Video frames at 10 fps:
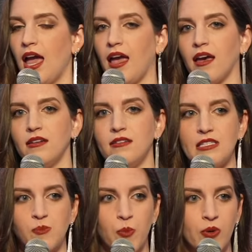And
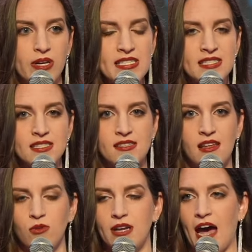these priests,
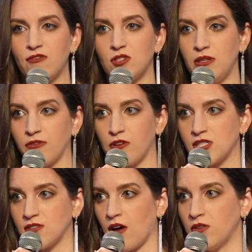they would have to be
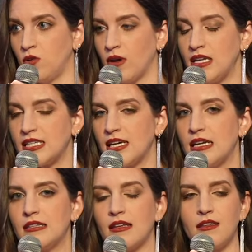first of all
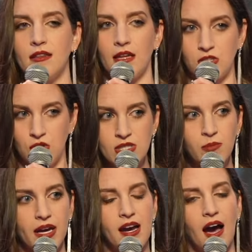anointed, then like
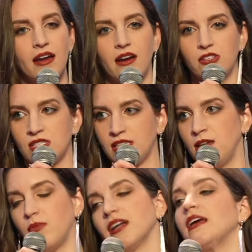chosen by God, not just
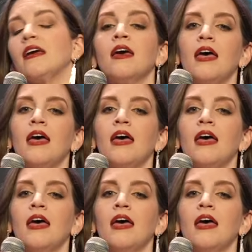anybody.